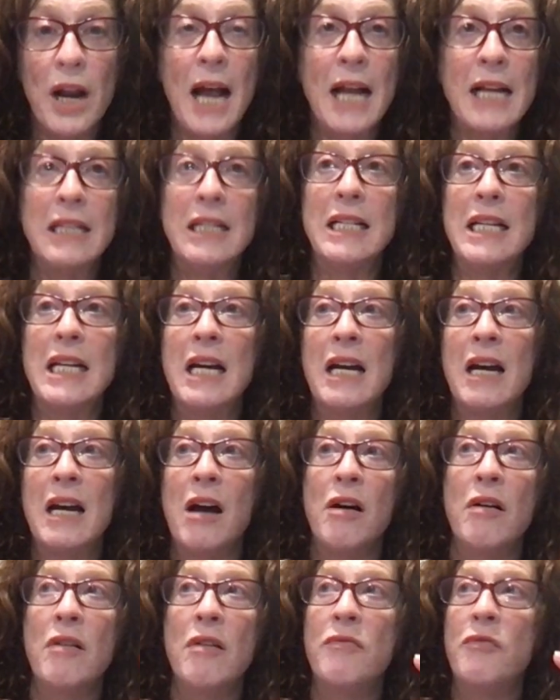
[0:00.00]
idea
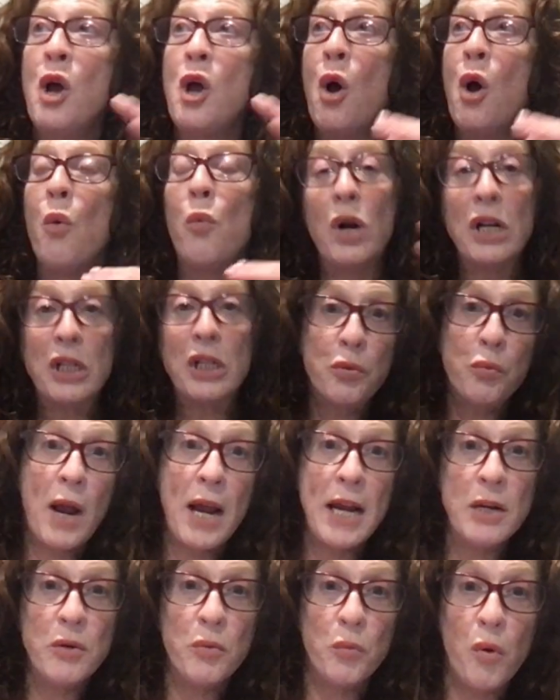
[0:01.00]
of what's
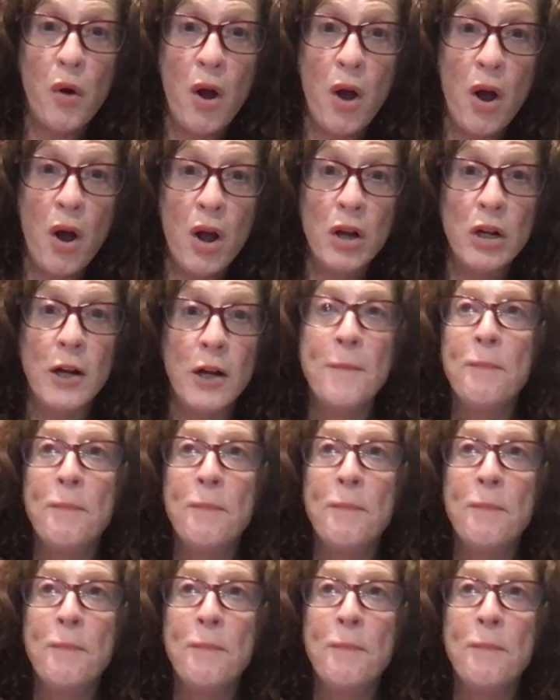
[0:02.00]
right and wrong,